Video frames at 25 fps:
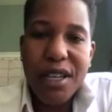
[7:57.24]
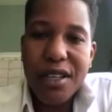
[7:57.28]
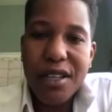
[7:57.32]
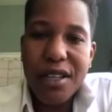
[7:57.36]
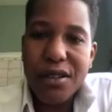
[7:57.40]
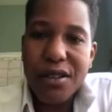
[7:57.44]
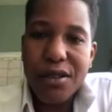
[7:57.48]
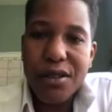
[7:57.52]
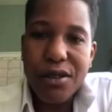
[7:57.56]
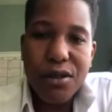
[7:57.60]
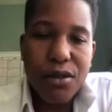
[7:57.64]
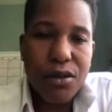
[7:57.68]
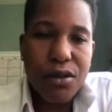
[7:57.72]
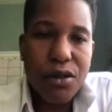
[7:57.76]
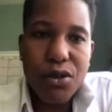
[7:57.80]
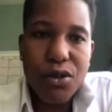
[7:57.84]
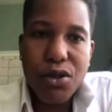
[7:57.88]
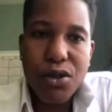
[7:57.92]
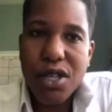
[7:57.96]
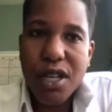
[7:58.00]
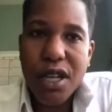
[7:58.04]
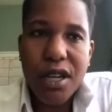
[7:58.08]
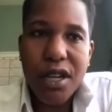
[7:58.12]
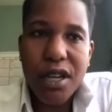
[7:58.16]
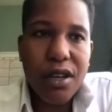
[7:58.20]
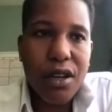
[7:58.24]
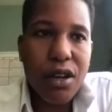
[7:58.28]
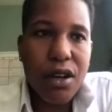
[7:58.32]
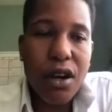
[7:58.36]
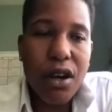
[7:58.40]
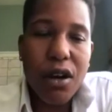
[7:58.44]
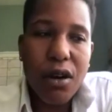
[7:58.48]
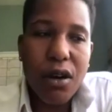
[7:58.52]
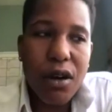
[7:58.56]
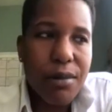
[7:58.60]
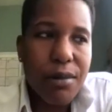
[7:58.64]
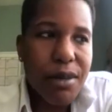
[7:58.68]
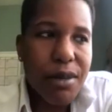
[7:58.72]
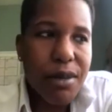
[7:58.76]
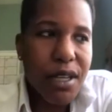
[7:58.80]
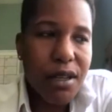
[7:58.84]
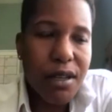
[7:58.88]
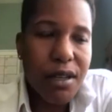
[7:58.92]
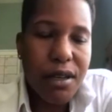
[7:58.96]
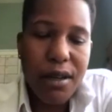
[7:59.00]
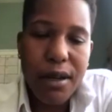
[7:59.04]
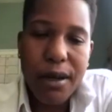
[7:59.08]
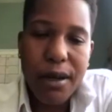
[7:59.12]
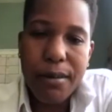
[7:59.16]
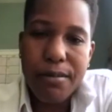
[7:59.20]
you said it all. I
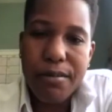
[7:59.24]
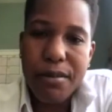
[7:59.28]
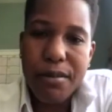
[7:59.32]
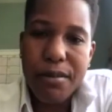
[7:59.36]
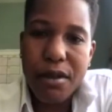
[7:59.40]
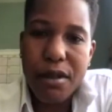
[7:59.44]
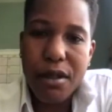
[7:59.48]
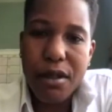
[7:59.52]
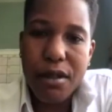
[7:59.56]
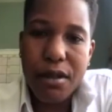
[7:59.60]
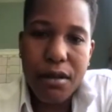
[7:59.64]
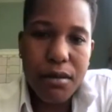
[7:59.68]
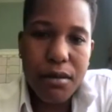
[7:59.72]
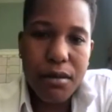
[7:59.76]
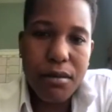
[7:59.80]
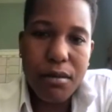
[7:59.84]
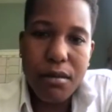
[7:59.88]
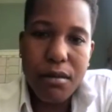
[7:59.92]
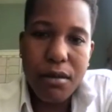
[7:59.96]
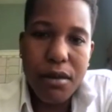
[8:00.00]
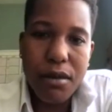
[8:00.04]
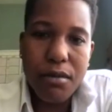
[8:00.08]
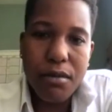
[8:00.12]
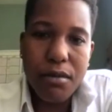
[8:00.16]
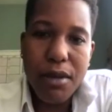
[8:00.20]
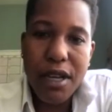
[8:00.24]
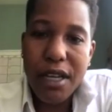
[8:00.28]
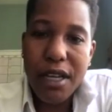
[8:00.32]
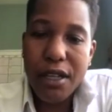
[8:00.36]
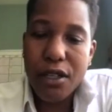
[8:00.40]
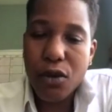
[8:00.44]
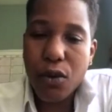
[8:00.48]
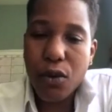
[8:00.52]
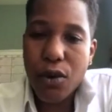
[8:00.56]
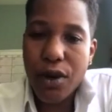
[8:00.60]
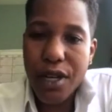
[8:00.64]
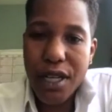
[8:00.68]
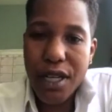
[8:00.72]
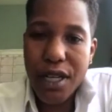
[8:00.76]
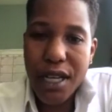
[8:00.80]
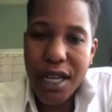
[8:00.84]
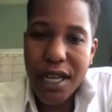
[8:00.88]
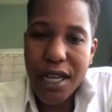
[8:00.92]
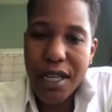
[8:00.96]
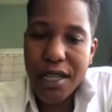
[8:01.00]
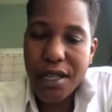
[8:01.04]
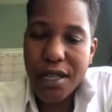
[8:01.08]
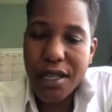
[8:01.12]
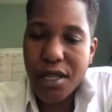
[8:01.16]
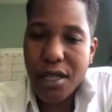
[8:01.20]
mean, May
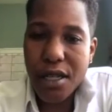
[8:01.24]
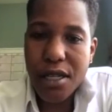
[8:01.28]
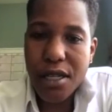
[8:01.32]
28th, 6